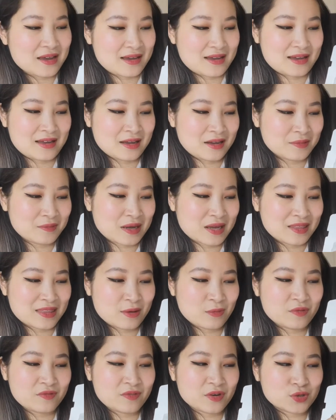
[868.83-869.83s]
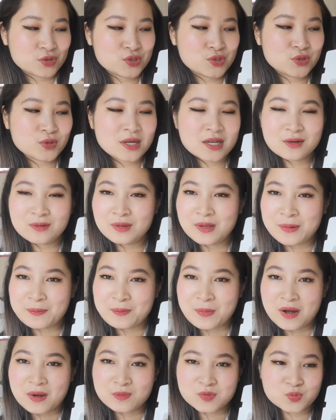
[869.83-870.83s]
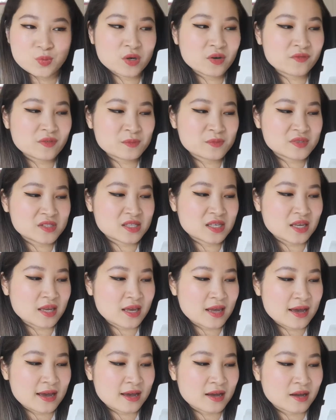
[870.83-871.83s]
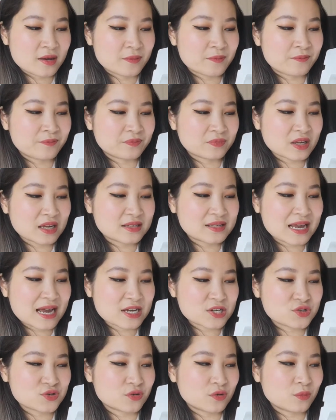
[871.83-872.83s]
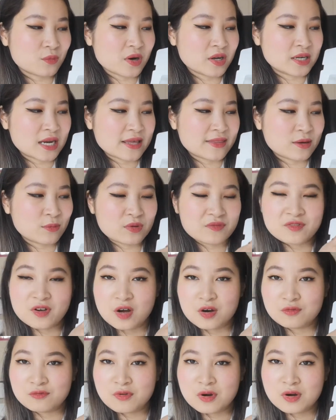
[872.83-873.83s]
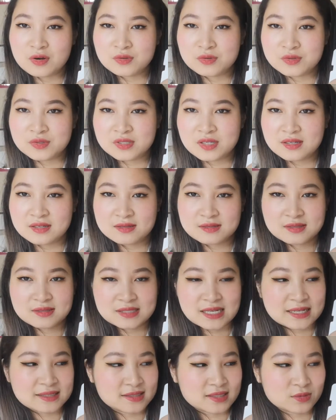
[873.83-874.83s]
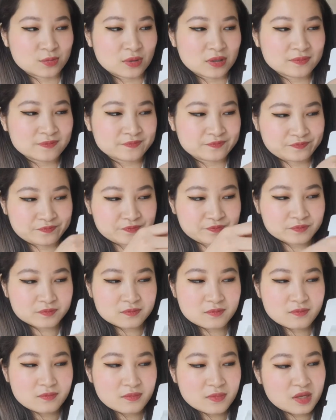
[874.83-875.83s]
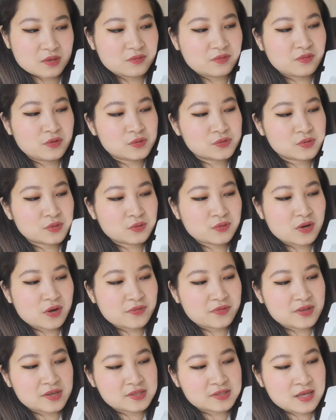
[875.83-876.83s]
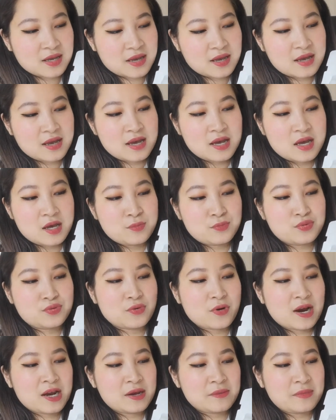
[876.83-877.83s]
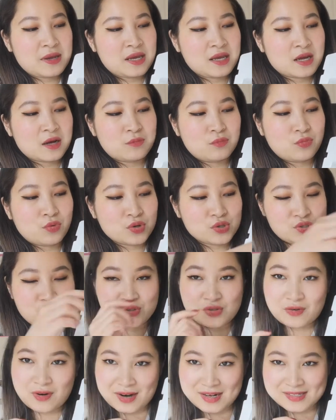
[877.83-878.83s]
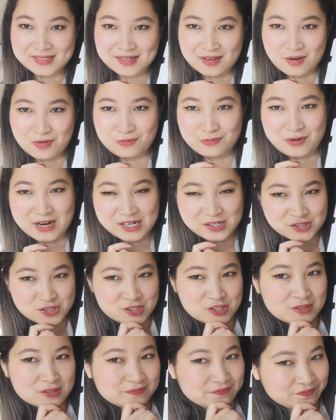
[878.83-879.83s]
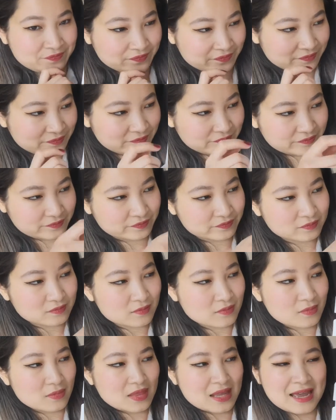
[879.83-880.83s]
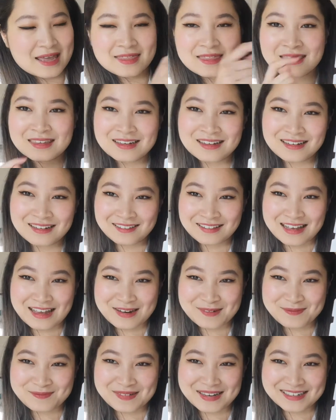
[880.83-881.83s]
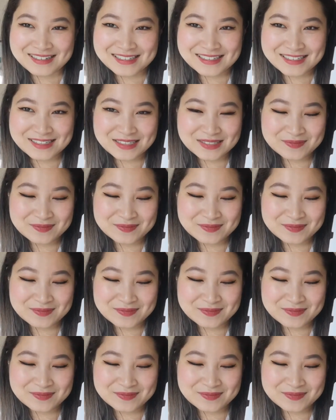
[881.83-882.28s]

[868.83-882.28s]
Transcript: Um, and then we've got two little lip balms. One of them's the um, natural one, and then we've got a rose scented one. We've also got this Priming Moisturizer Rich, and then a little headband.